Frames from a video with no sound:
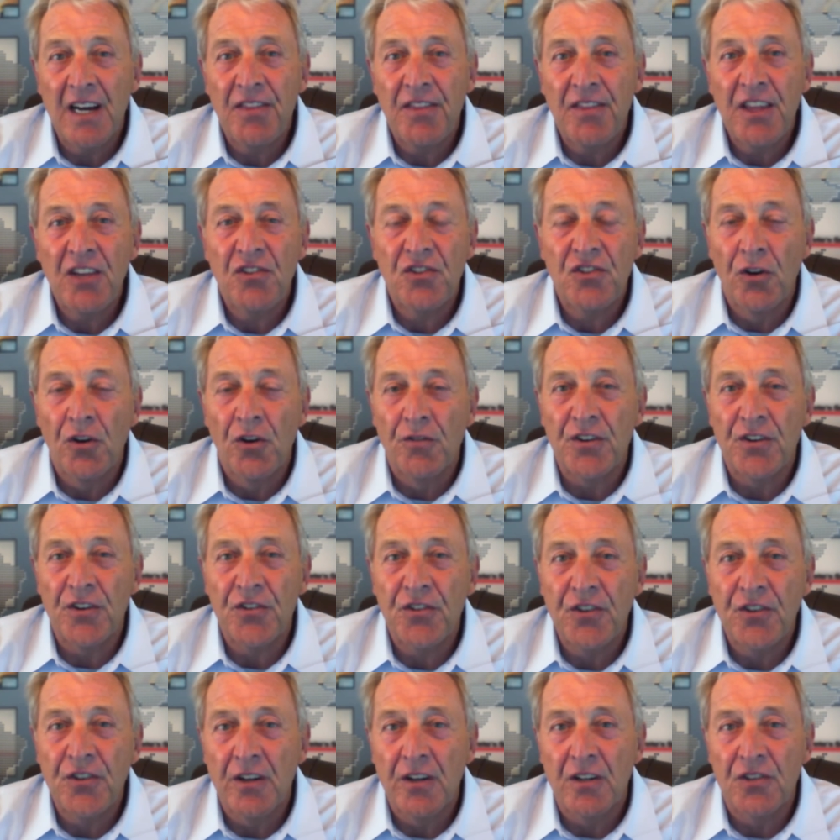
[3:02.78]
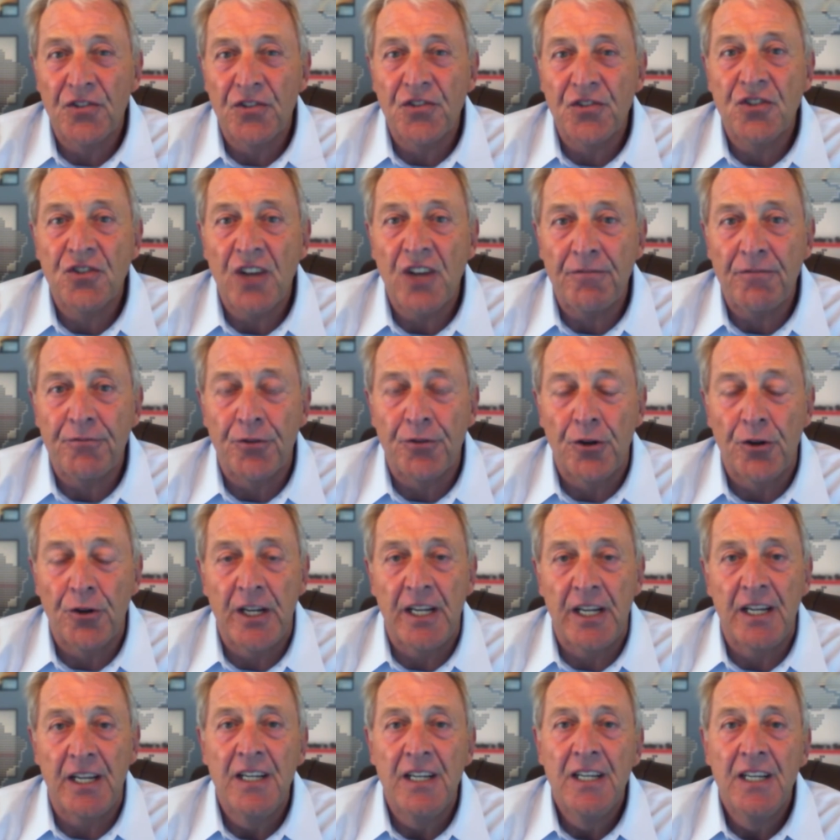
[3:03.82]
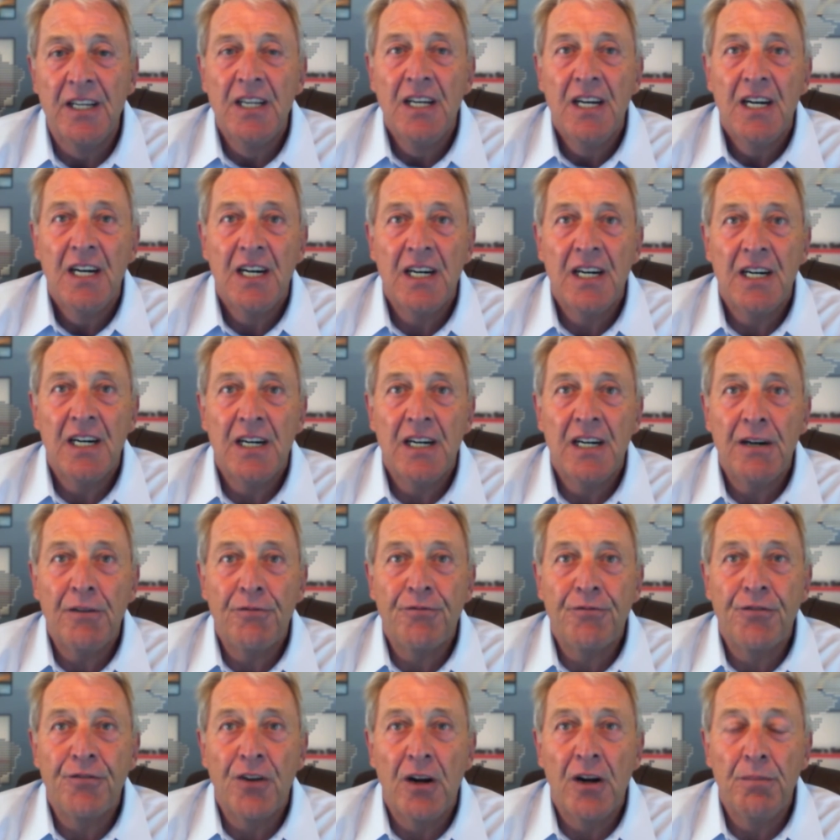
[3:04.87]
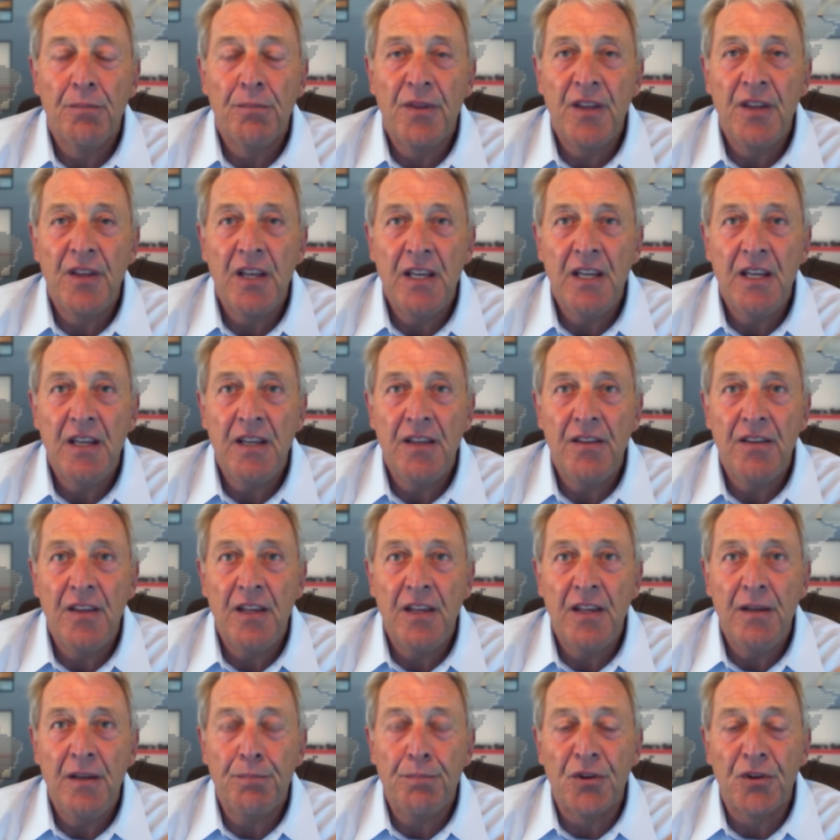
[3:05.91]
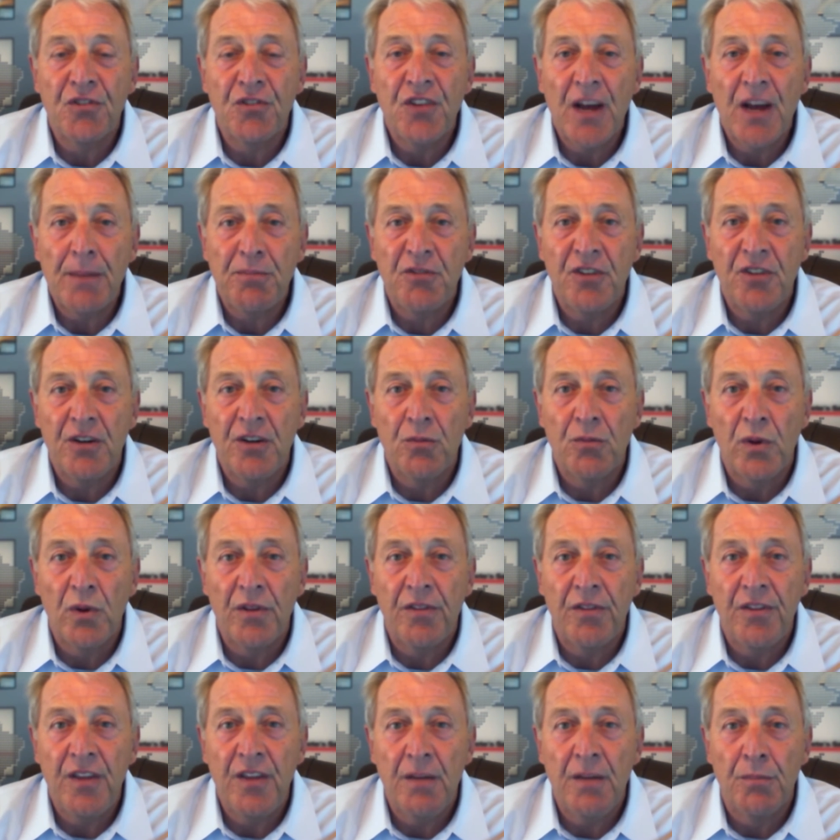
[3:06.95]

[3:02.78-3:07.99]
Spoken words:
think silver's still suffering from the perception with the